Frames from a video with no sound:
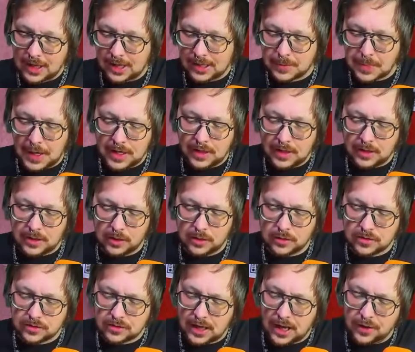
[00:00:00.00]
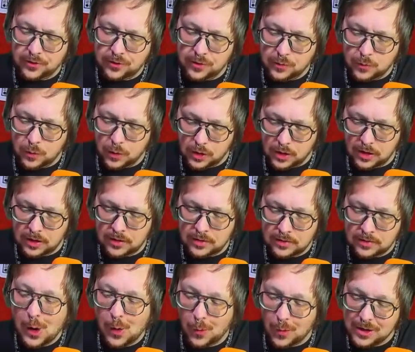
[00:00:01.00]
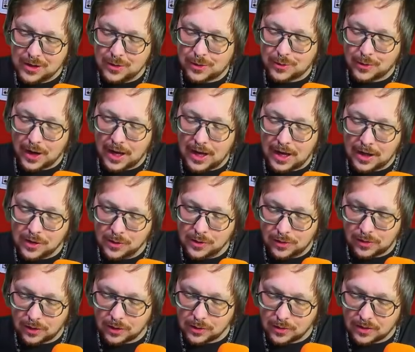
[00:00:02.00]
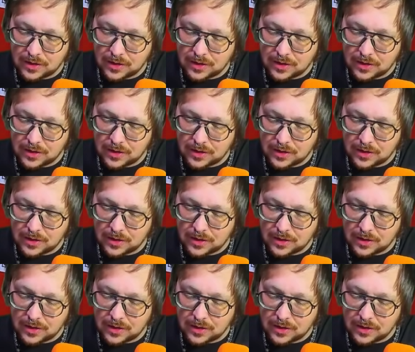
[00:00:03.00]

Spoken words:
Expanding clues. As you would when you create a new clue,